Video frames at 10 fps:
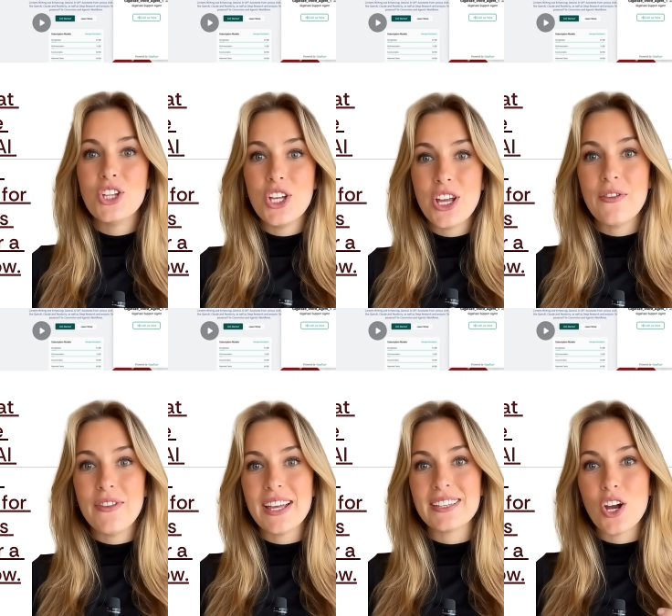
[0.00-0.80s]

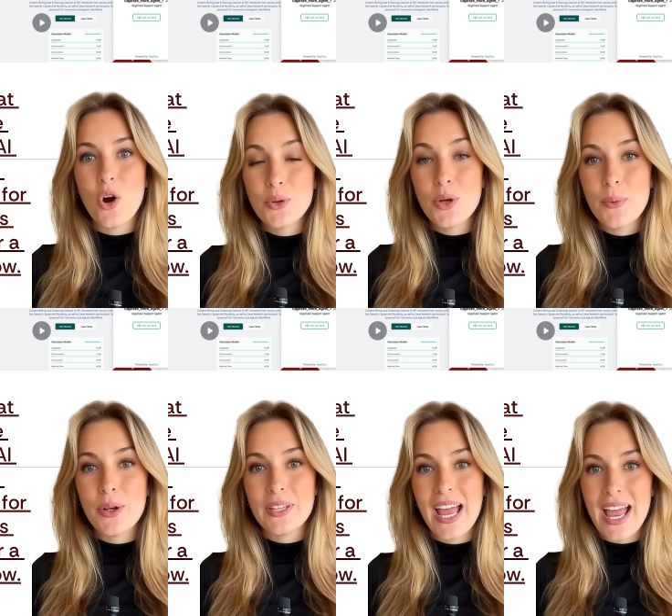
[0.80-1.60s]
GigaFaze can also
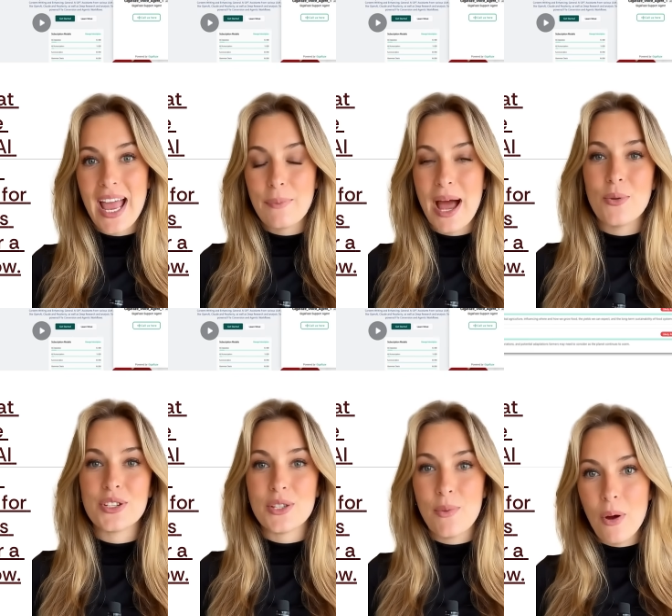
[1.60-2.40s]
build AI-powered
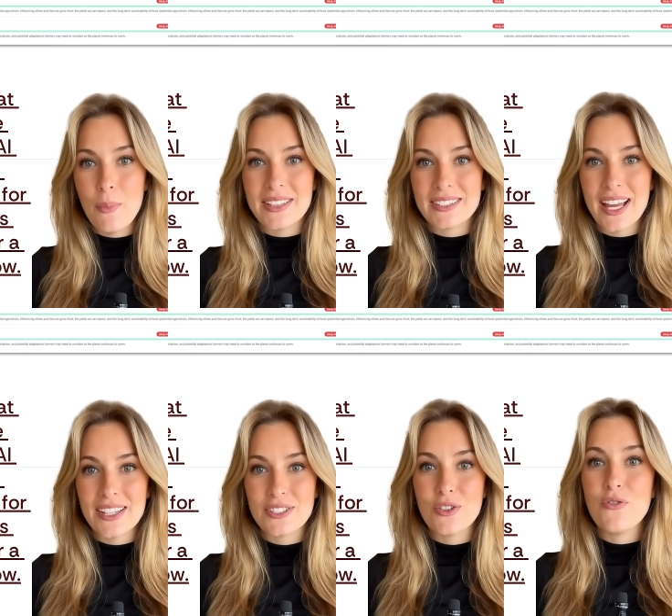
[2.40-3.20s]
smart
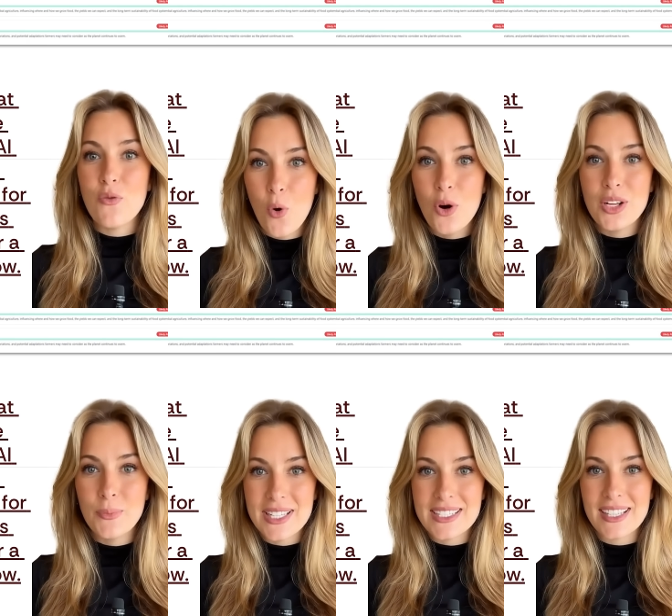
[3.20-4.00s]
websites for your
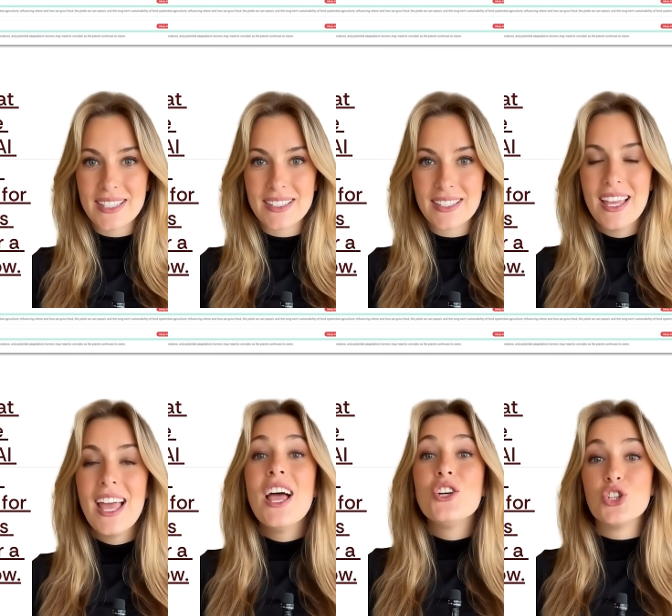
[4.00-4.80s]
business.
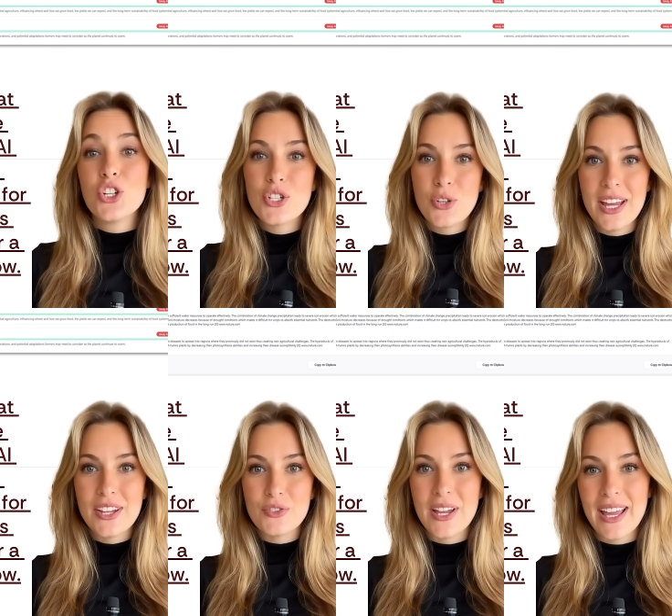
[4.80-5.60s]
Just create a
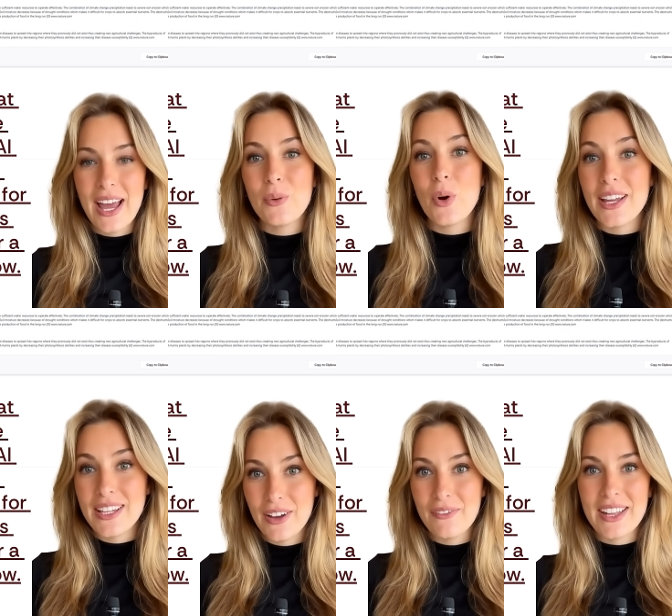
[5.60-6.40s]
free account on
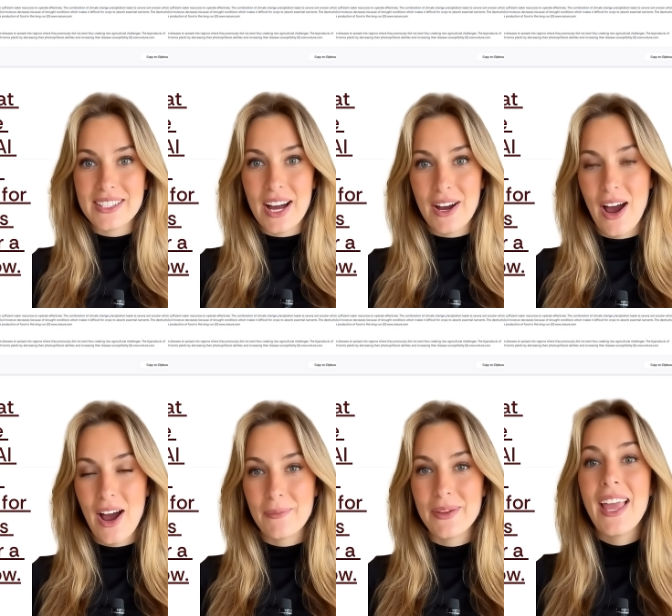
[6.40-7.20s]

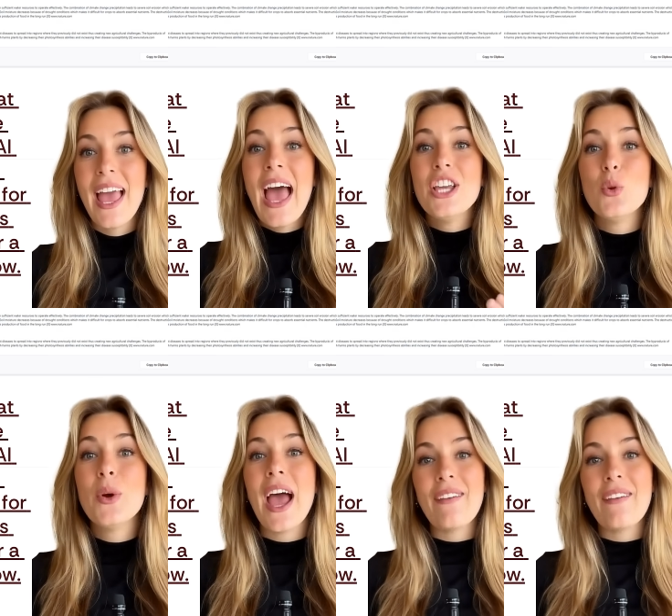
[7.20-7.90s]
gigafaze.com and you will have